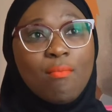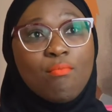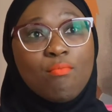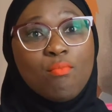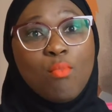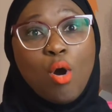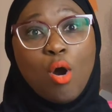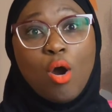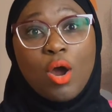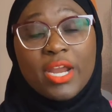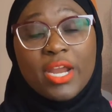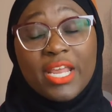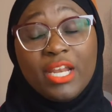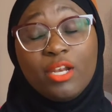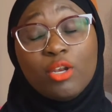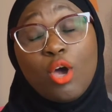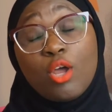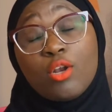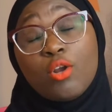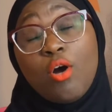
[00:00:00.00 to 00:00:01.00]
More,
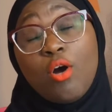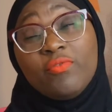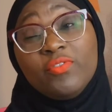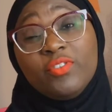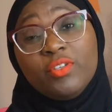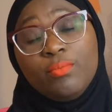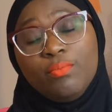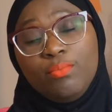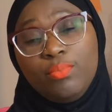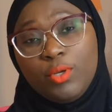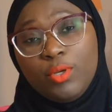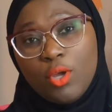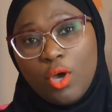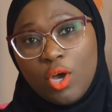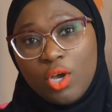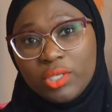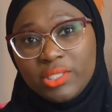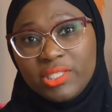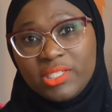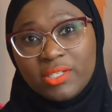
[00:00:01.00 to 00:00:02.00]
a lot of the
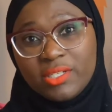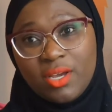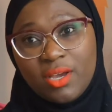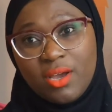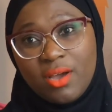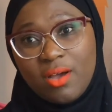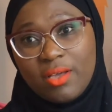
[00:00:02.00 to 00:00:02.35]
blood